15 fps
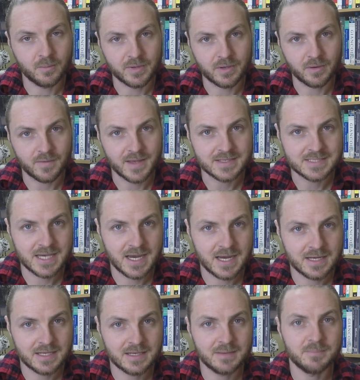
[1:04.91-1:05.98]
We call that
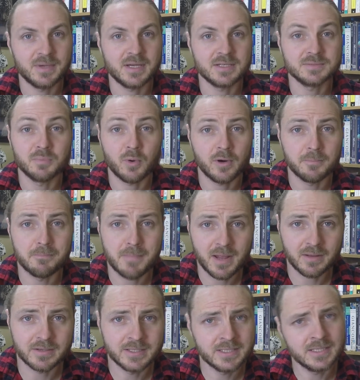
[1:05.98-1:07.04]
tanning because more
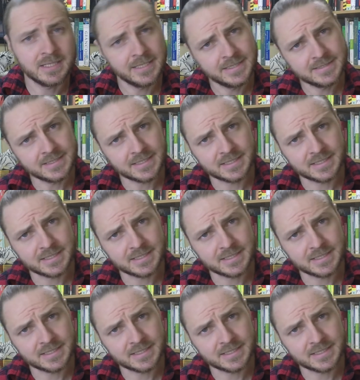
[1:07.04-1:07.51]
melanin is